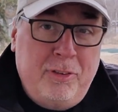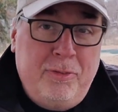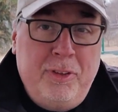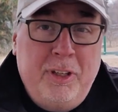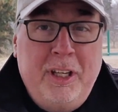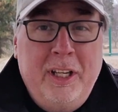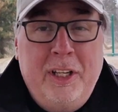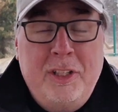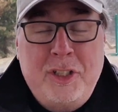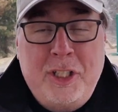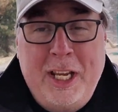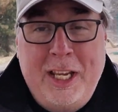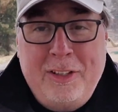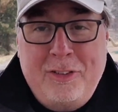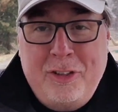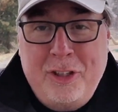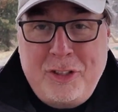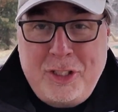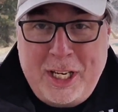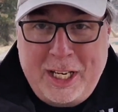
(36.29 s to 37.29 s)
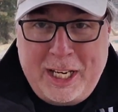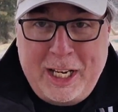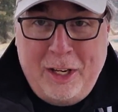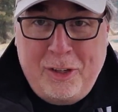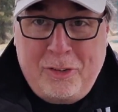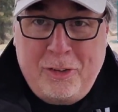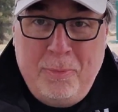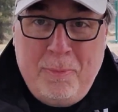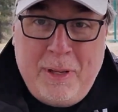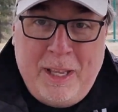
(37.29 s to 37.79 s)
If you get a chance to check
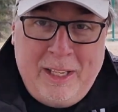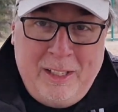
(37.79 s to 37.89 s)
out some